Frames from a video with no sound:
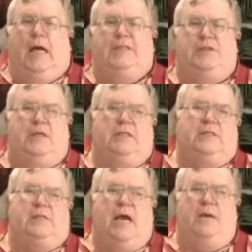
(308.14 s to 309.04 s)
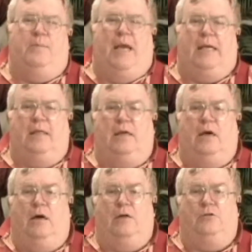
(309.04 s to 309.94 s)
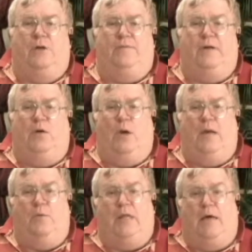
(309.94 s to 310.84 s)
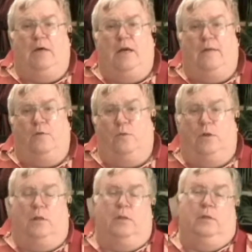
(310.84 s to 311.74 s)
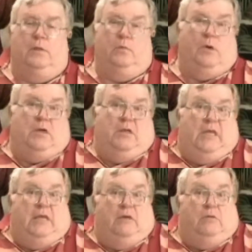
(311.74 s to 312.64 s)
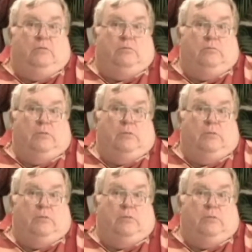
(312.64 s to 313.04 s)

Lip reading: I should have just gotten back in the car and driven away without another word. What could they do?